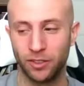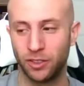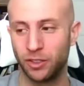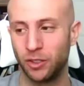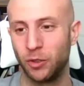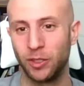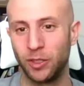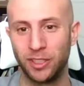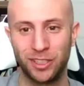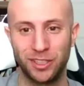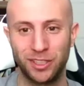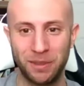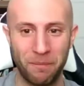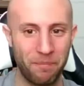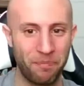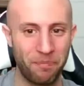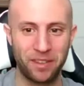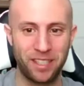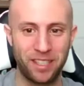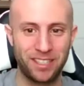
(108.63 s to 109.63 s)
So it's
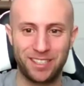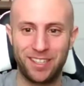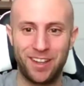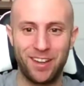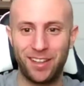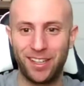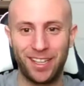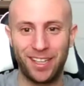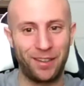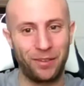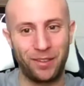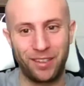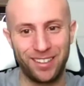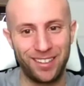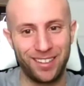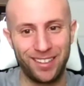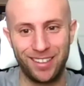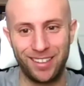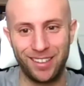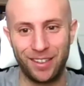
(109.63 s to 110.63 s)
not like
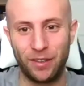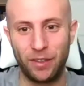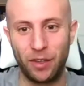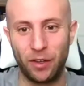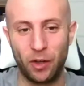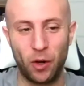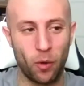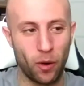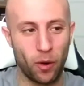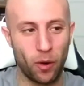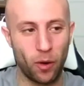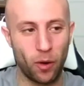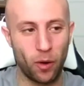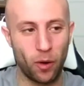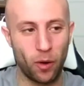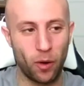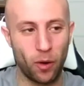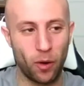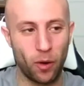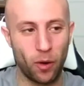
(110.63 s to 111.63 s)
they're
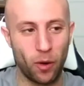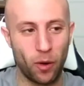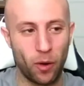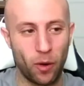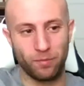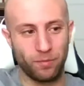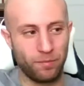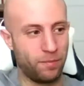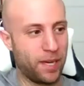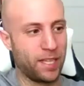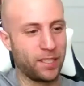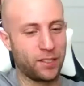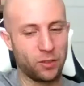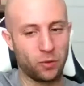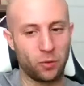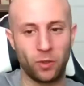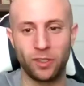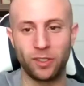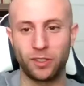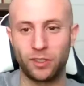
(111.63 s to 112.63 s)
going from bad
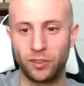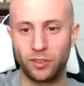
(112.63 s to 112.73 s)
to worse.